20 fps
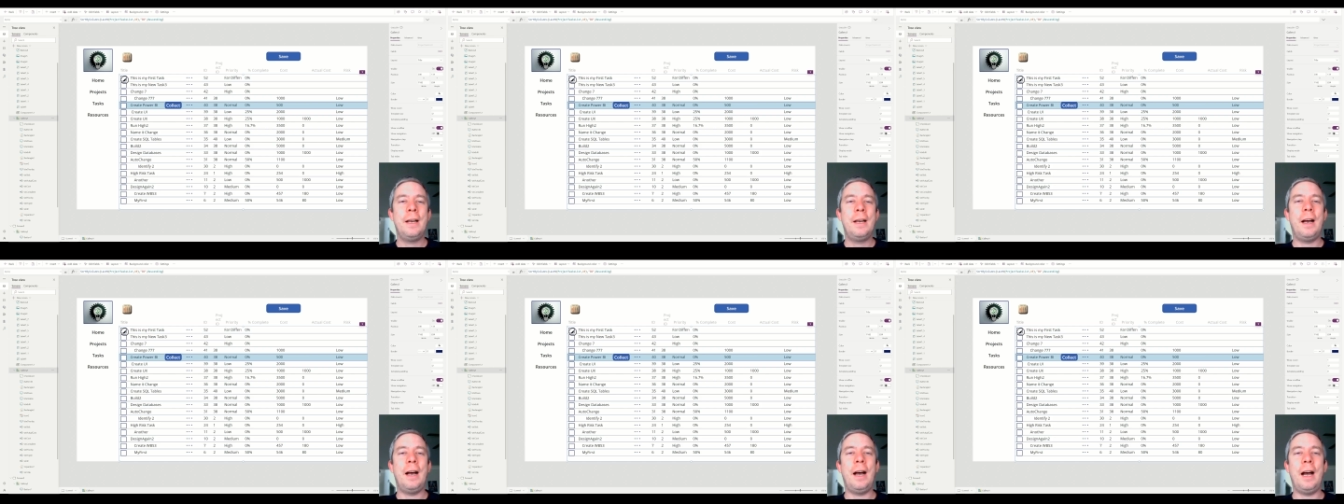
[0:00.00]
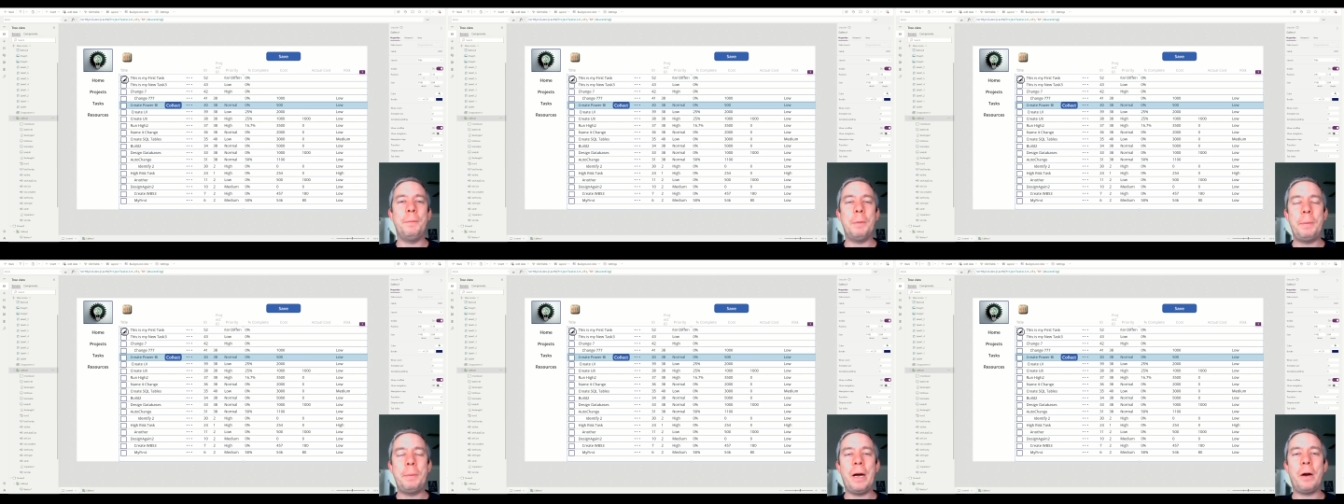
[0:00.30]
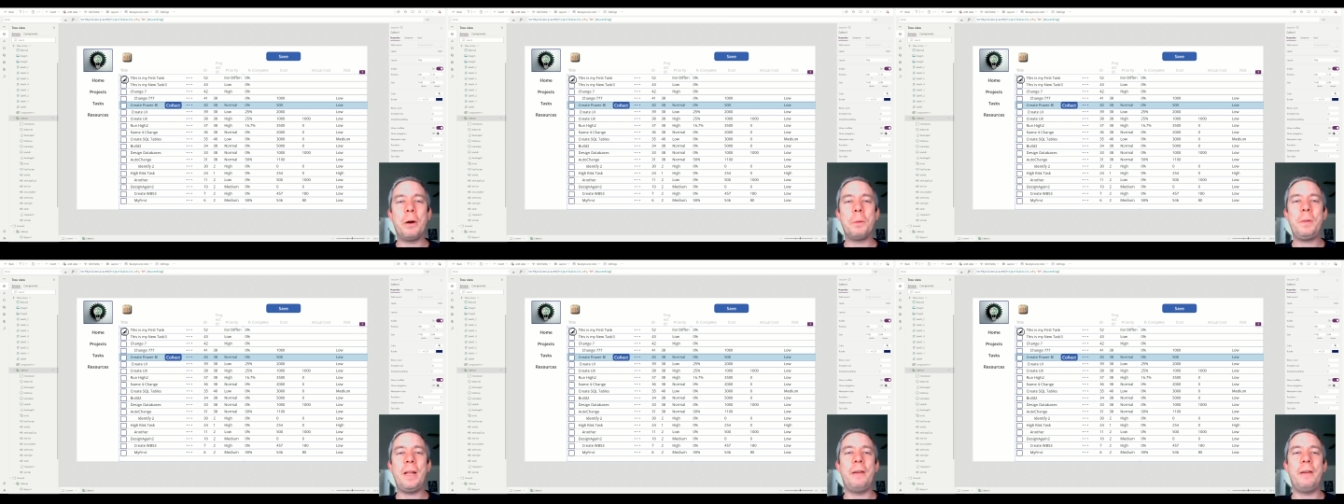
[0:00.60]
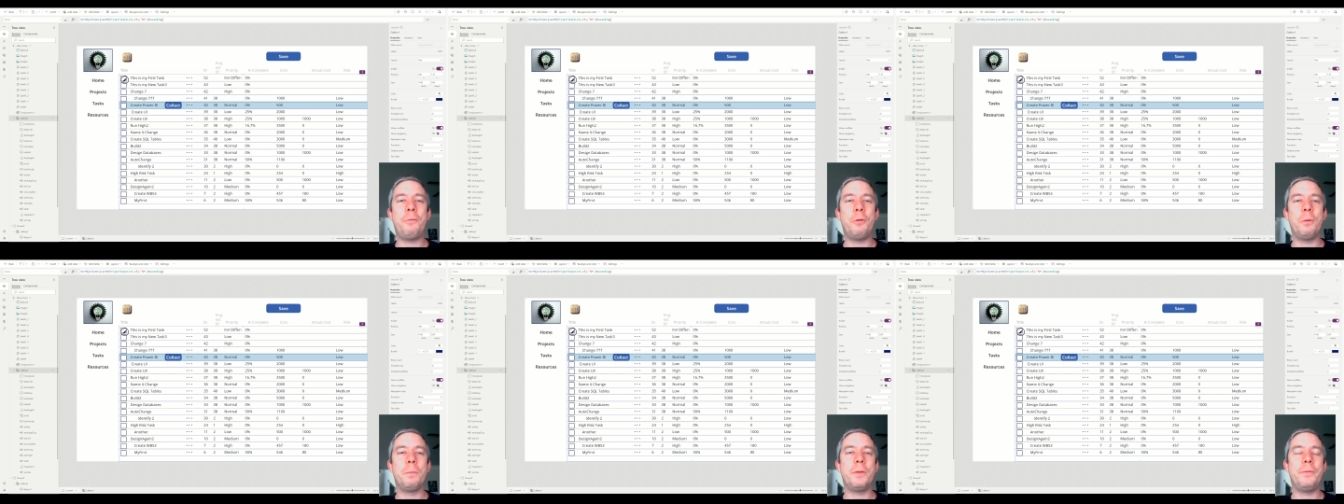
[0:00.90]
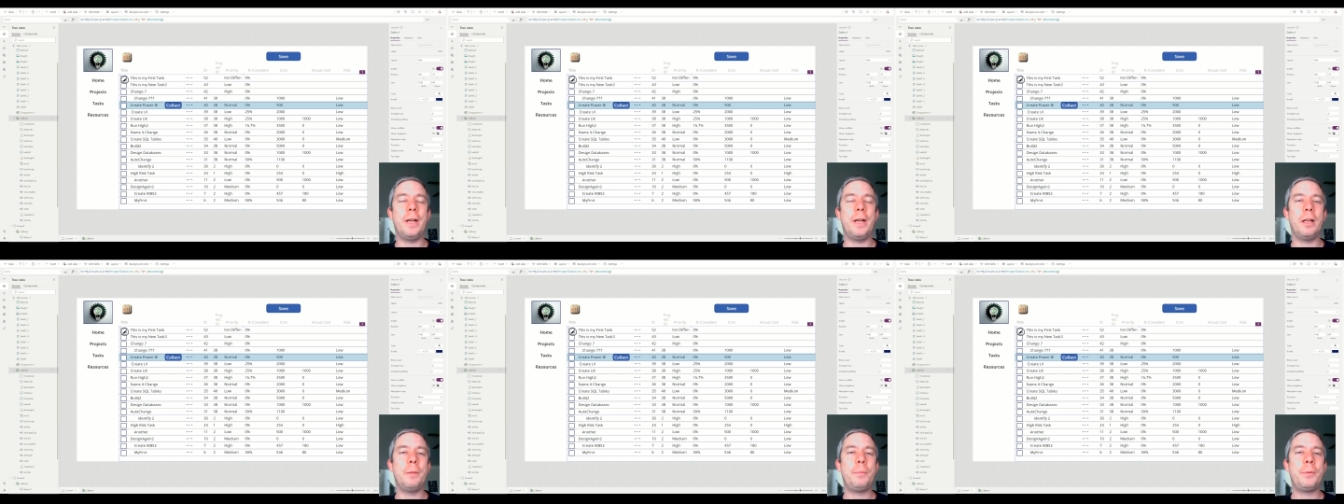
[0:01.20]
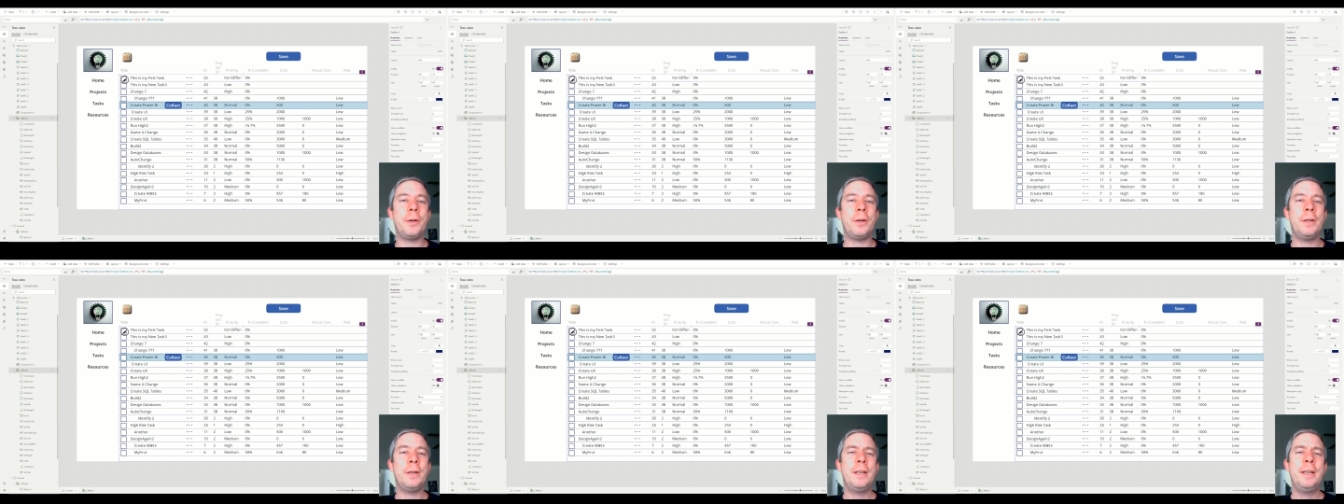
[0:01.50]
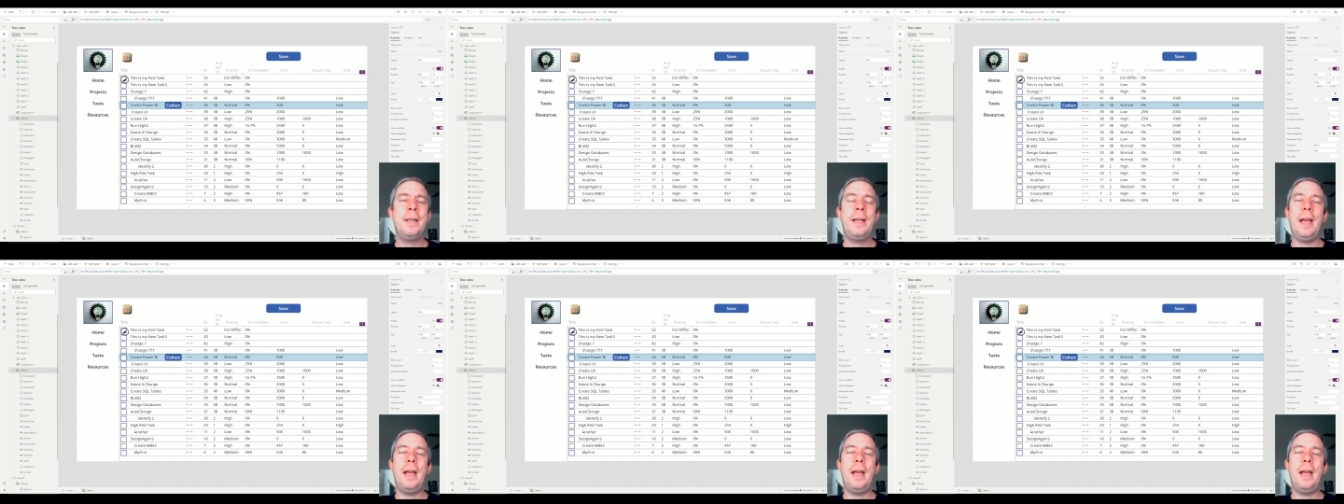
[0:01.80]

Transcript: I'm a Power Platform developer,